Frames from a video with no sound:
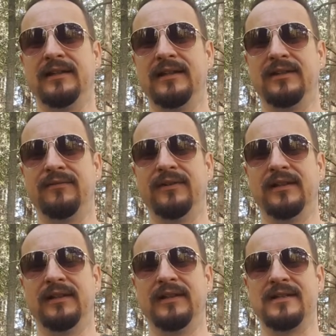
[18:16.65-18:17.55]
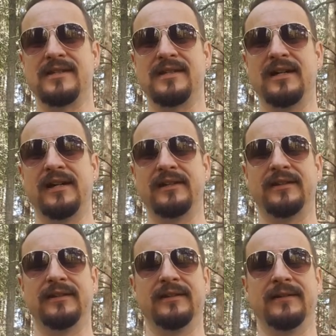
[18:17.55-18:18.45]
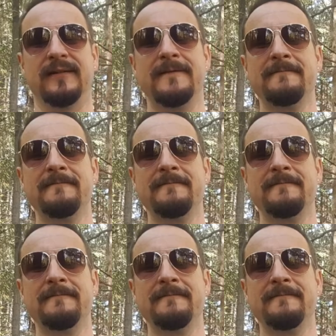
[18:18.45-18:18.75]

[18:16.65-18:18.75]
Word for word: it will uh, start uh,